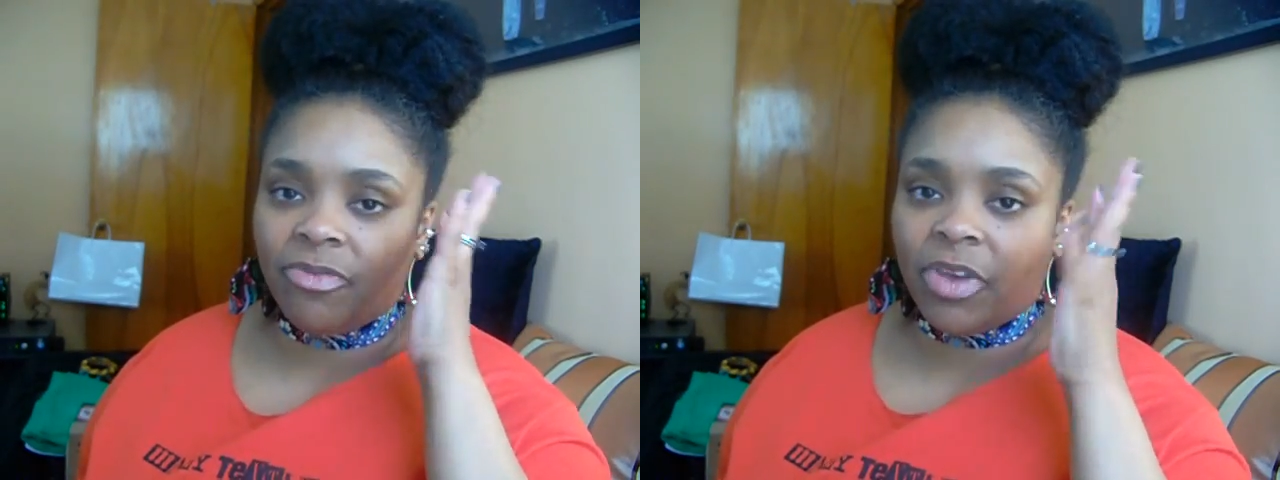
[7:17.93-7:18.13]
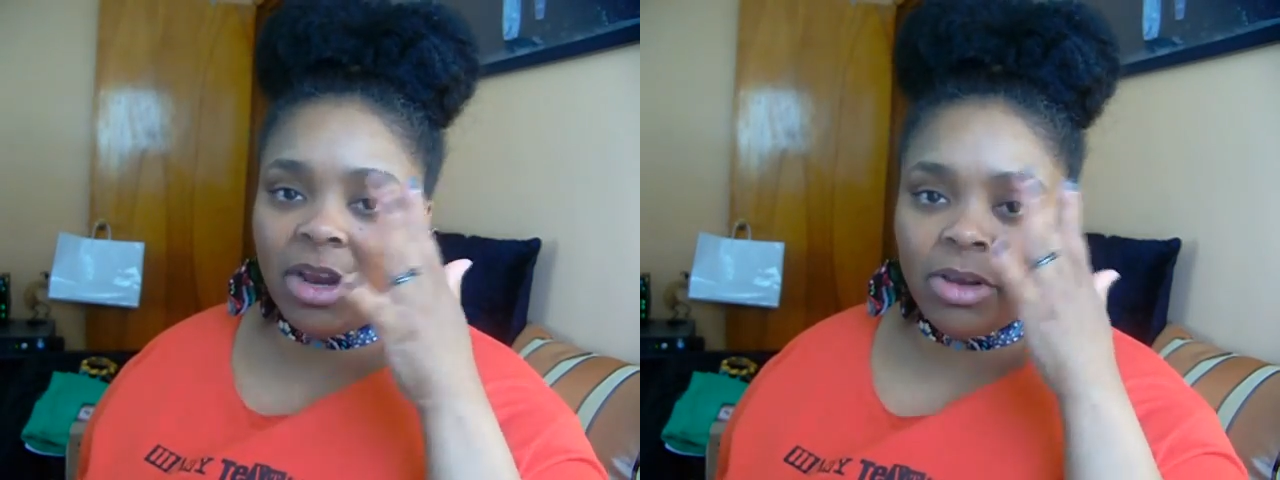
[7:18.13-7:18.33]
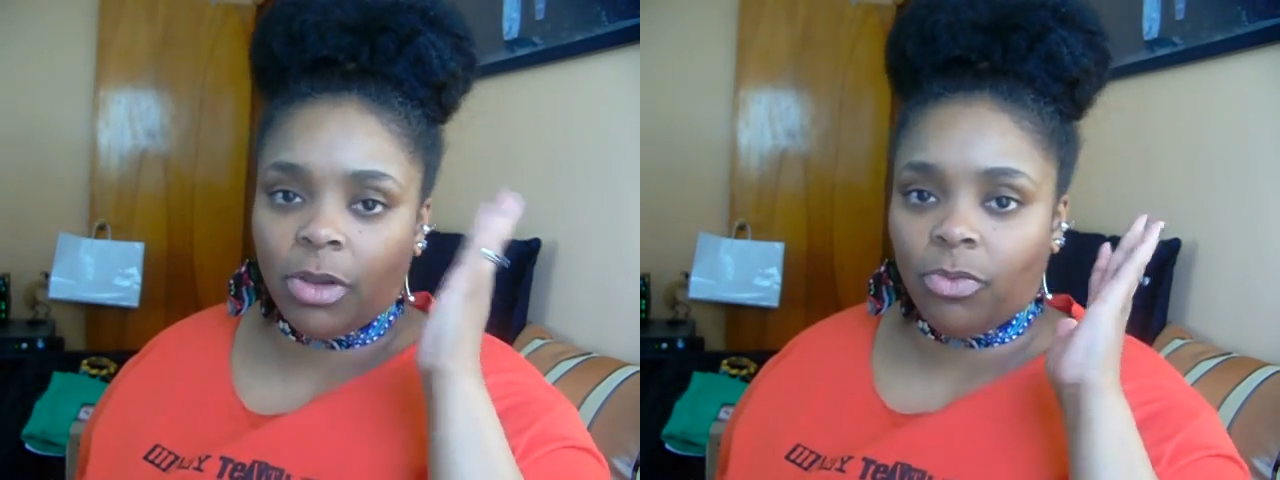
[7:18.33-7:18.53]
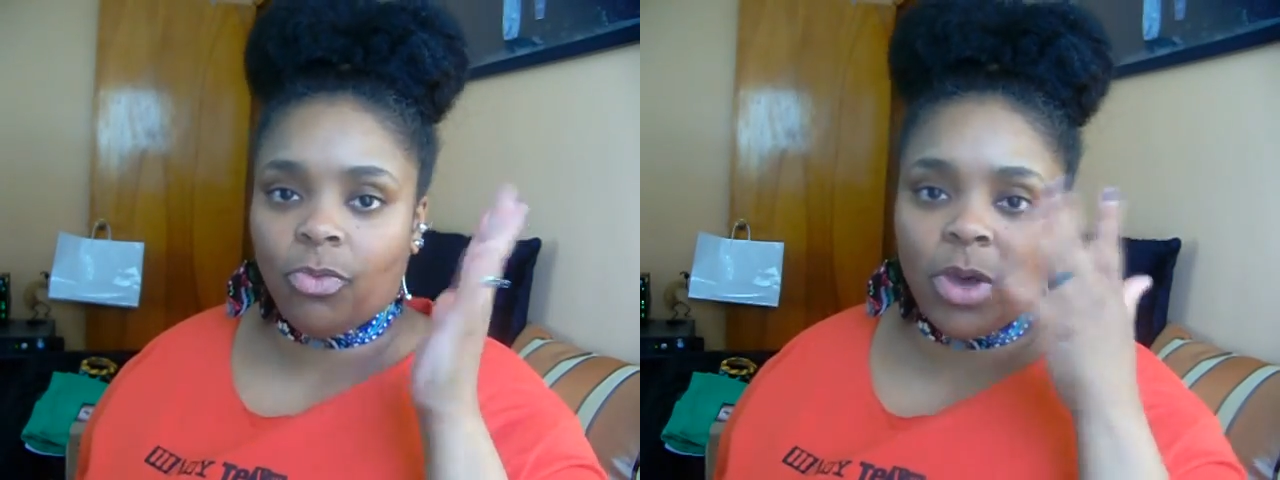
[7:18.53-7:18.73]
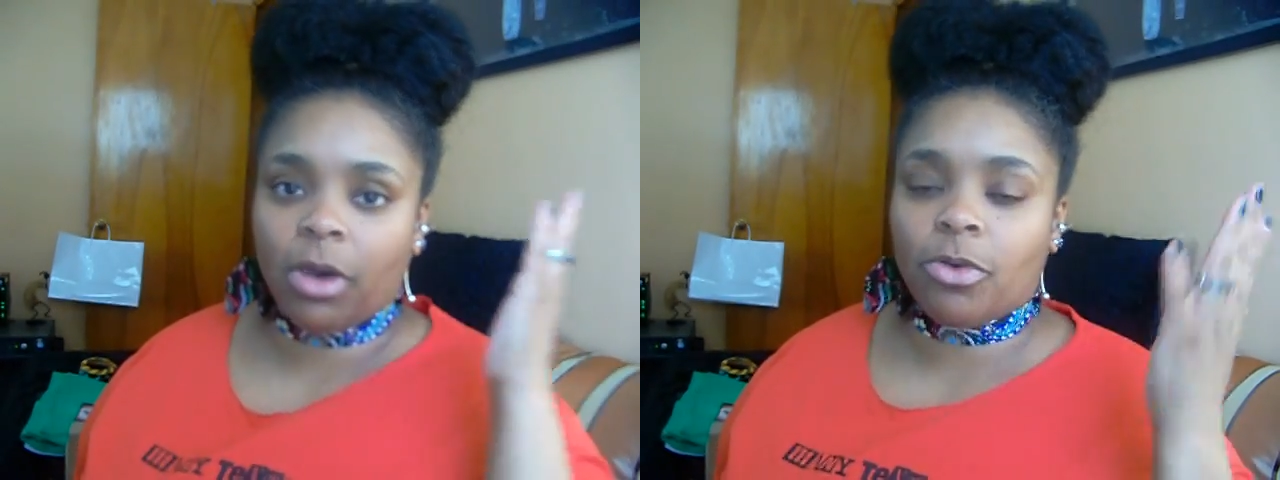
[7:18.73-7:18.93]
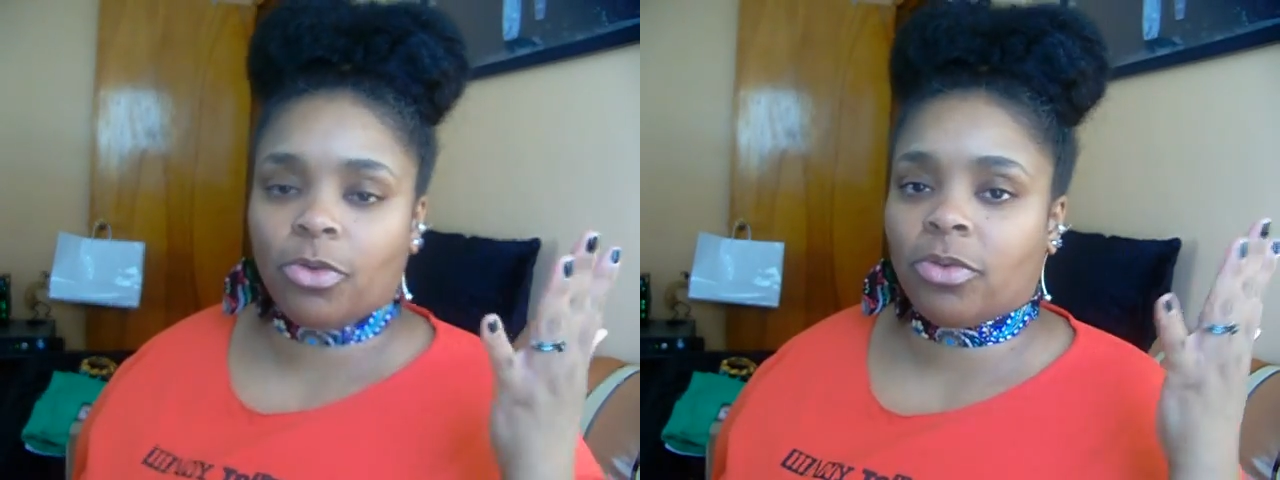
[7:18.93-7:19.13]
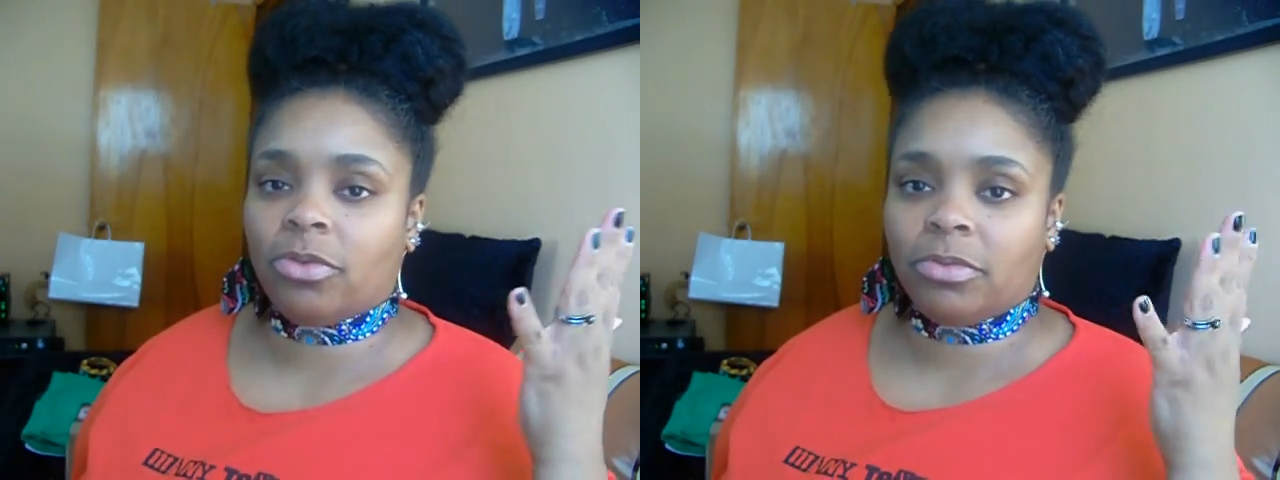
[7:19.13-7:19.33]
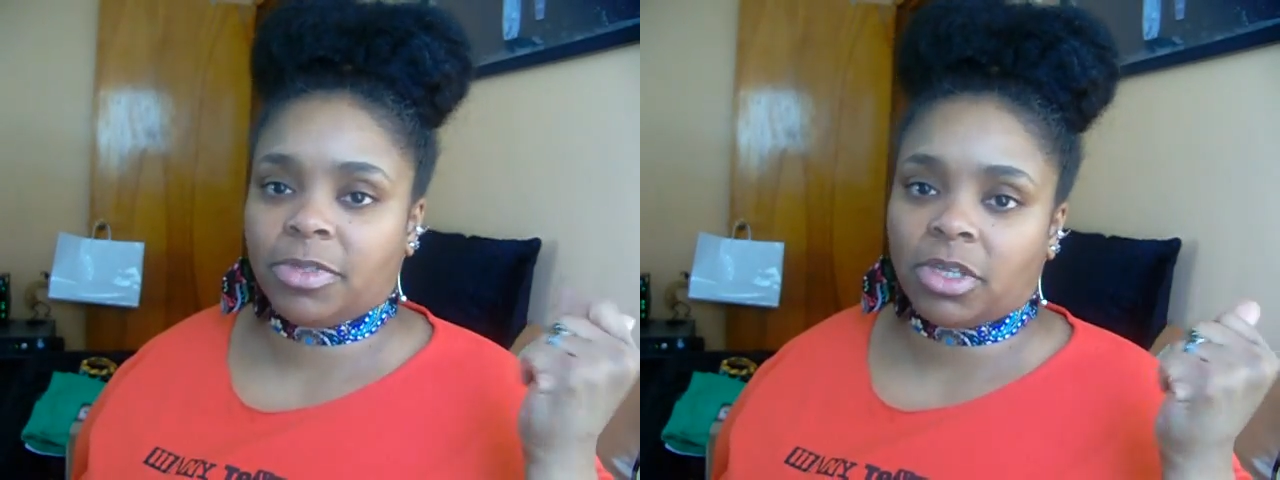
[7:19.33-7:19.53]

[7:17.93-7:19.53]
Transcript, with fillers: very well groomed.